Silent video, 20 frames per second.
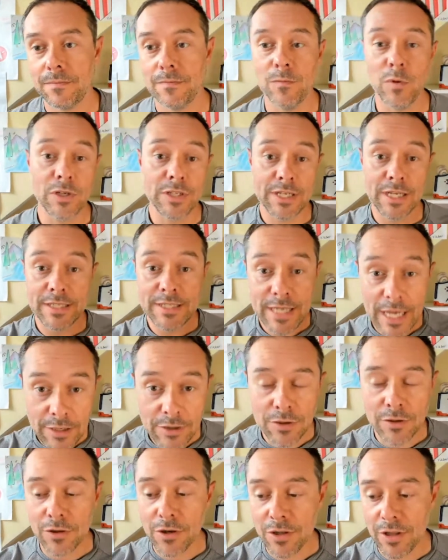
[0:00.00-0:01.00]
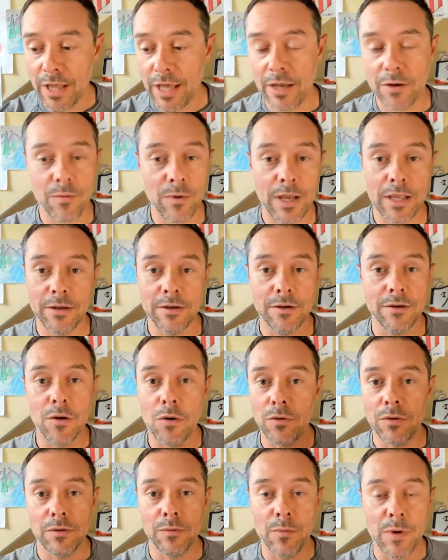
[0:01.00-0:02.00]
What does Contender look like
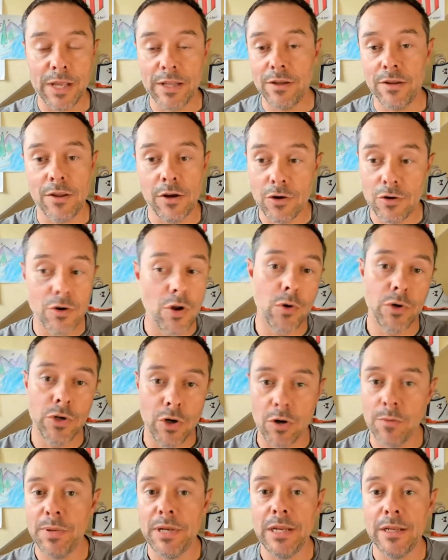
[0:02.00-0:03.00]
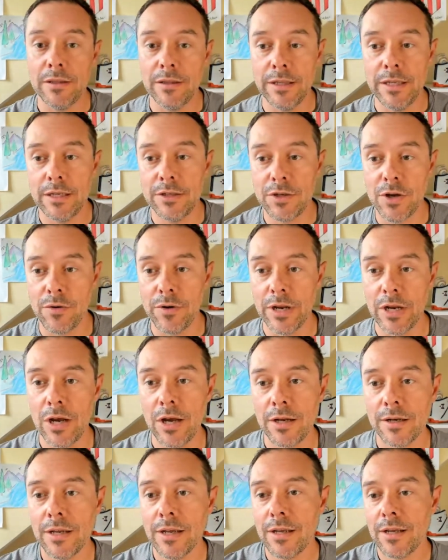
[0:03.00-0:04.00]
when there are no European leagues going
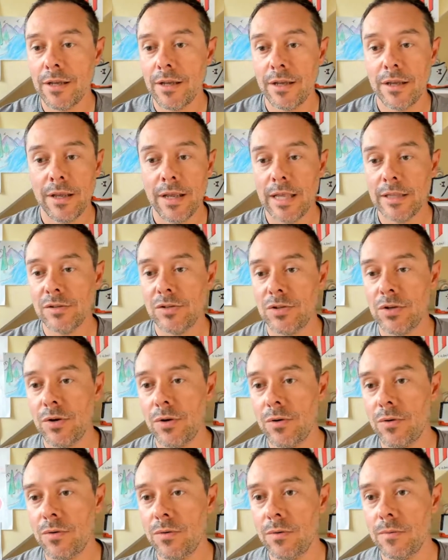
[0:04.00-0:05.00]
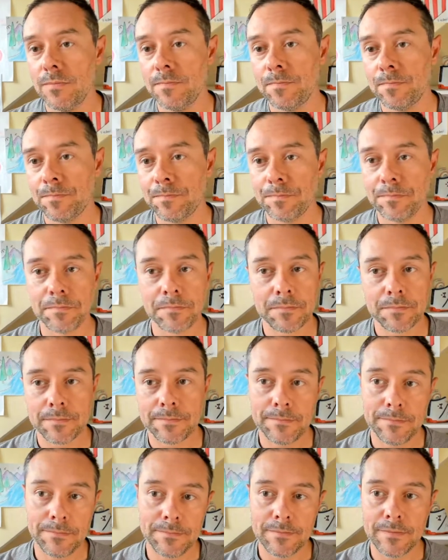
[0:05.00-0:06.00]
on? And so
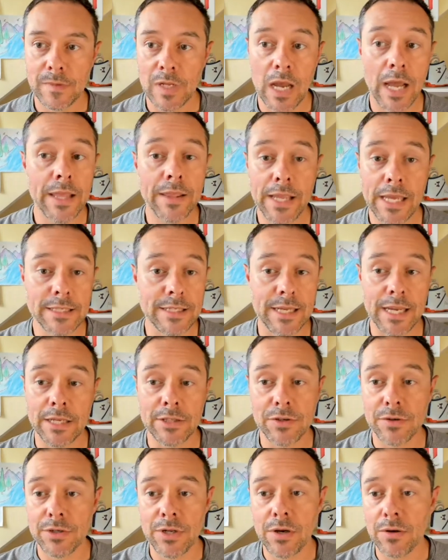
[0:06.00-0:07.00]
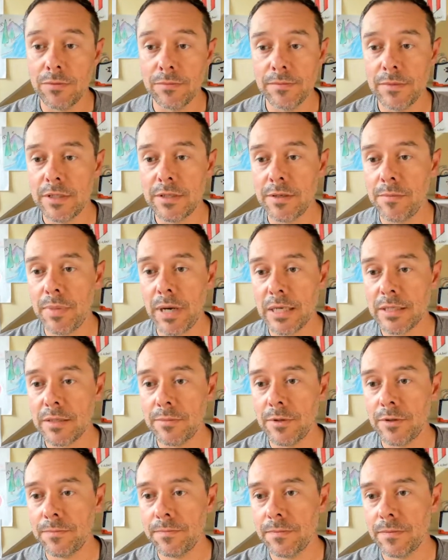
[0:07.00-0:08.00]
I guess the answer is no, it's
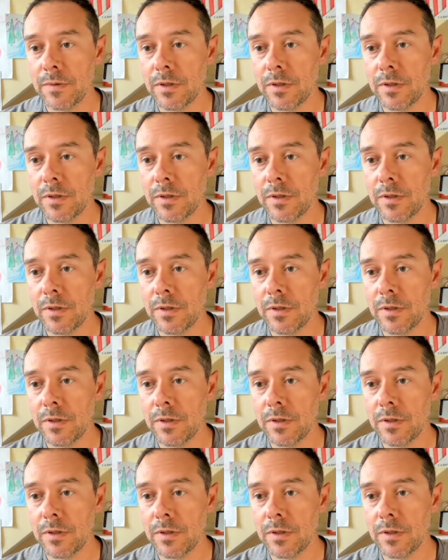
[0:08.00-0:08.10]
impossible.